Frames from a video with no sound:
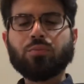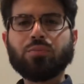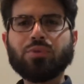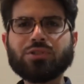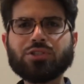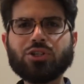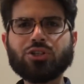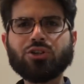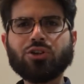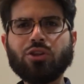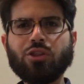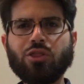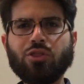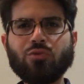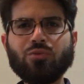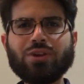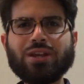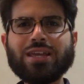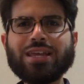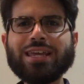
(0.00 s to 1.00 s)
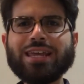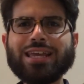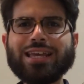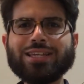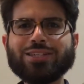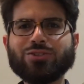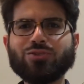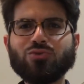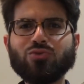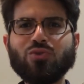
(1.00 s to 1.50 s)
Position 3
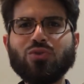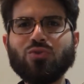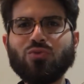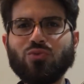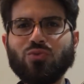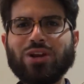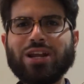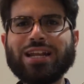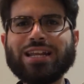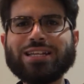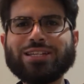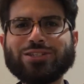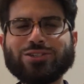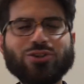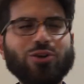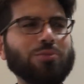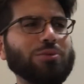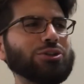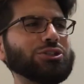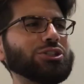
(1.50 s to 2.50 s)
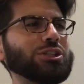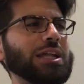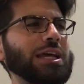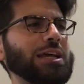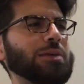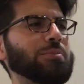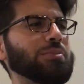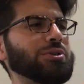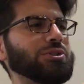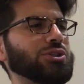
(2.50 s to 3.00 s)
is really so much
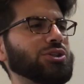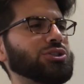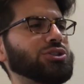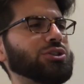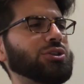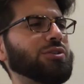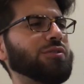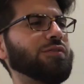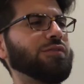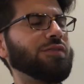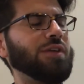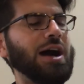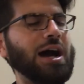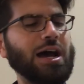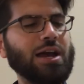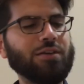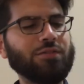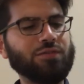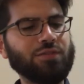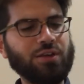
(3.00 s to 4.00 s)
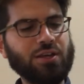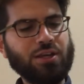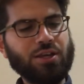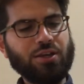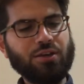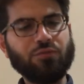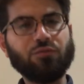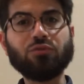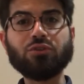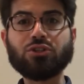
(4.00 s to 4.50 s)
like position 5
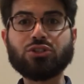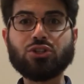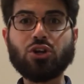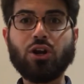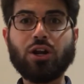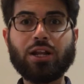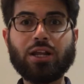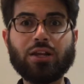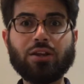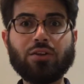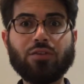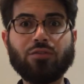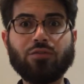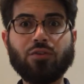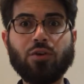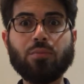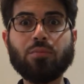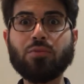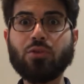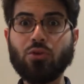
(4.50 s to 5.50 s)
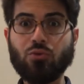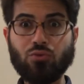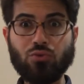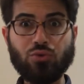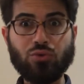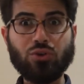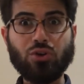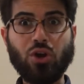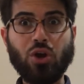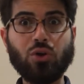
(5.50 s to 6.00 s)
if we start it from the
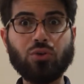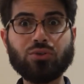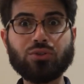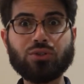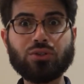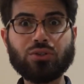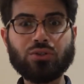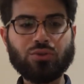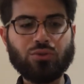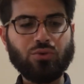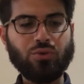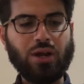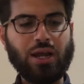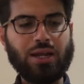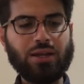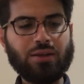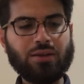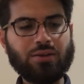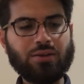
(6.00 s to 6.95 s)
root note, right?